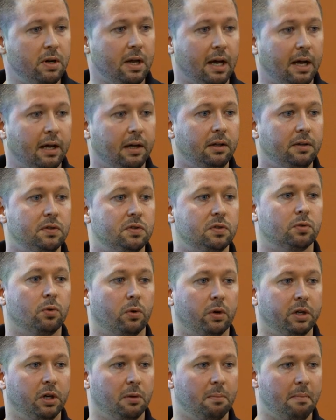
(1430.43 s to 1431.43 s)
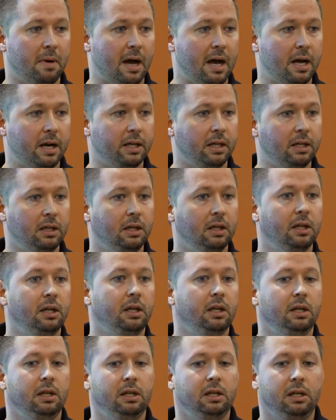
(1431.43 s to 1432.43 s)
not store in your body
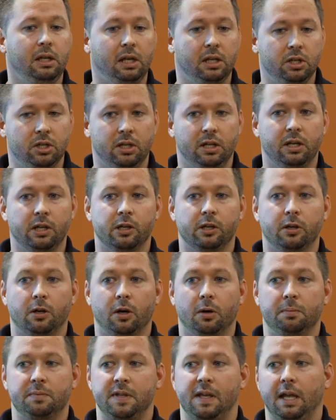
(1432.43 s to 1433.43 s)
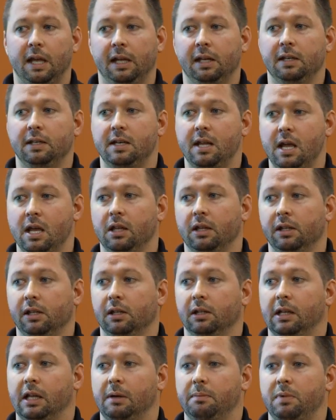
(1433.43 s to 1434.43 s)
and you need to obtain daily.
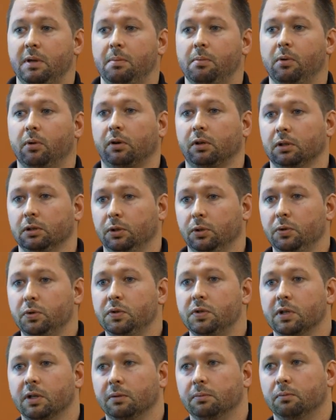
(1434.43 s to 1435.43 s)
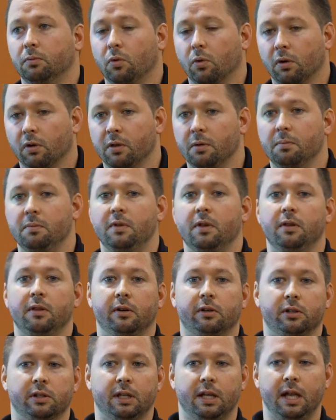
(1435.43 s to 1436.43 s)
And a lot of people are losing more of them than
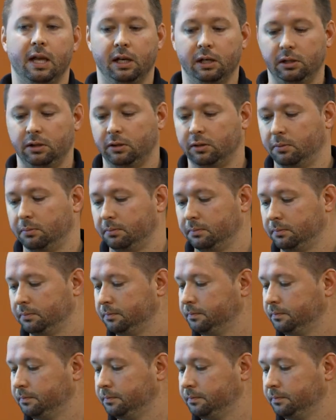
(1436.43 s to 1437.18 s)
they're gaining them.